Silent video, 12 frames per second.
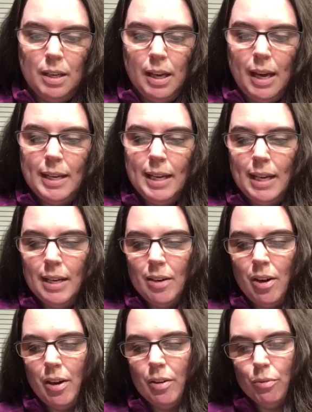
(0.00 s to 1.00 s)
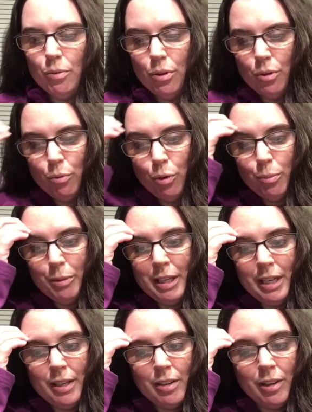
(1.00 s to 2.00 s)
I cannot
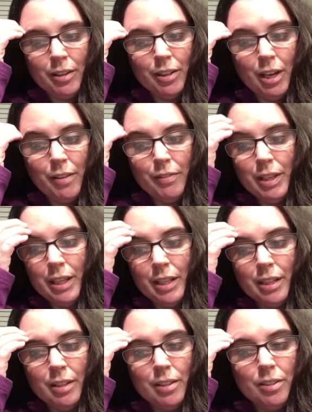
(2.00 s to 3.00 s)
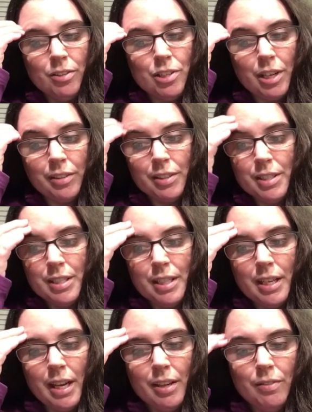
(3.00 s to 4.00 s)
ruminate on coveting,
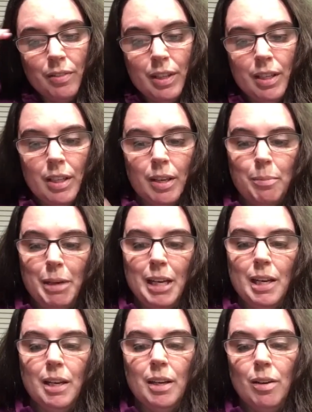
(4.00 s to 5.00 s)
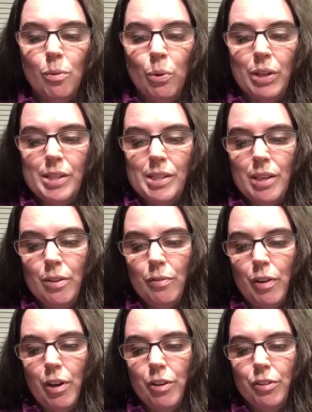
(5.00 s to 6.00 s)
jealousy, envy, and making oneself
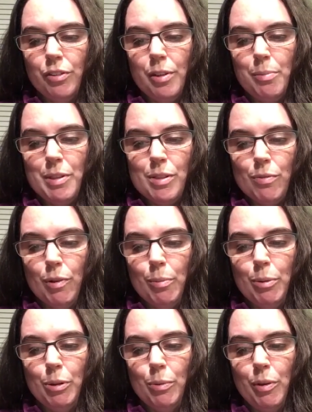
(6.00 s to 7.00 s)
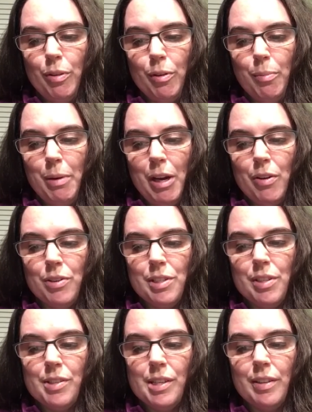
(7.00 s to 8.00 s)
utterly miserable with
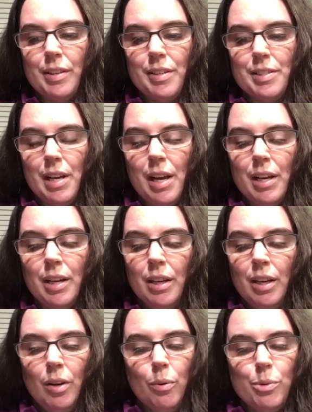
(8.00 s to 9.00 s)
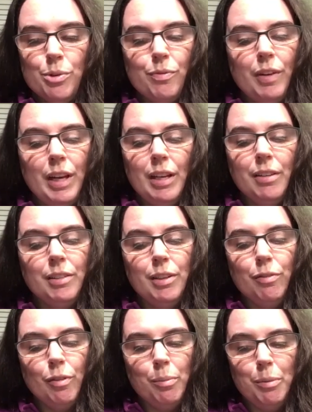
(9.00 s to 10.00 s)
comparisons unless I was vaguely
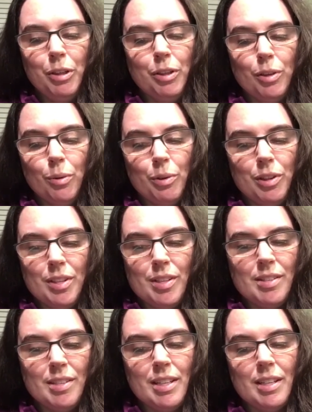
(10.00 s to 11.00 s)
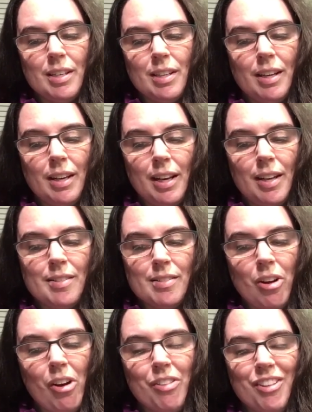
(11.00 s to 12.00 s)
familiar with this sin
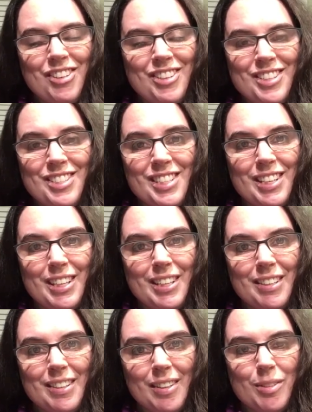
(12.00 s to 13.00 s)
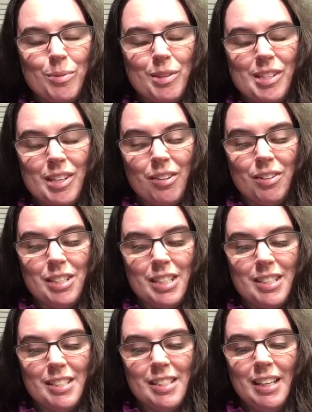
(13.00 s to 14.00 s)
against authenticity. That's what Sarah
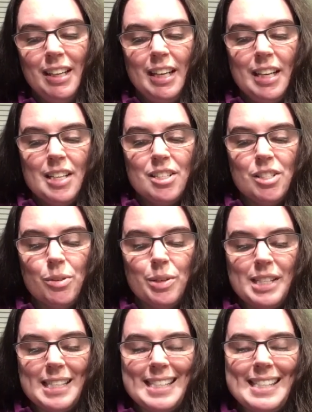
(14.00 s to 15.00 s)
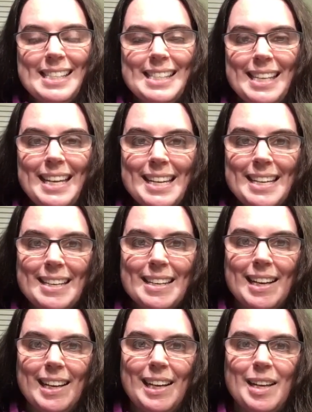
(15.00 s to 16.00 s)
says. So it's a sin
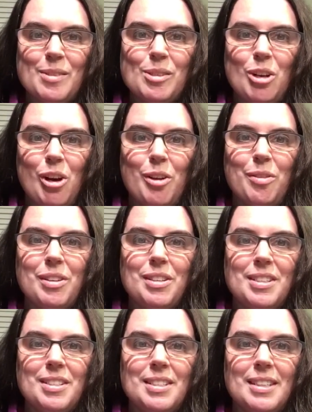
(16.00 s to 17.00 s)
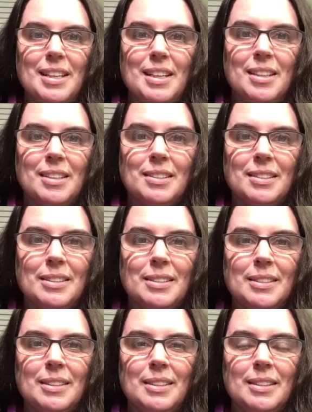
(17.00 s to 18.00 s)
against authenticity.
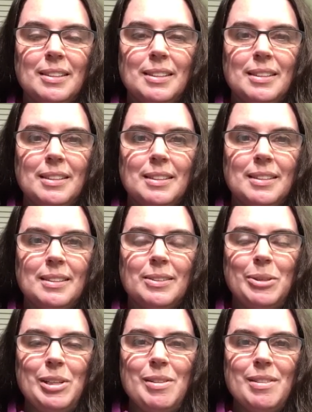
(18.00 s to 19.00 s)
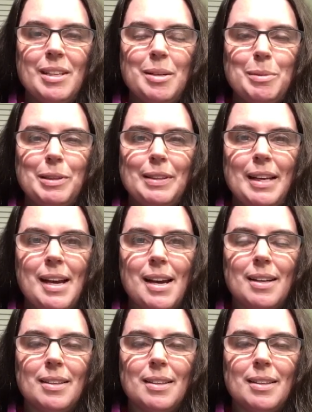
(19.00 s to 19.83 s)
What do you think about that?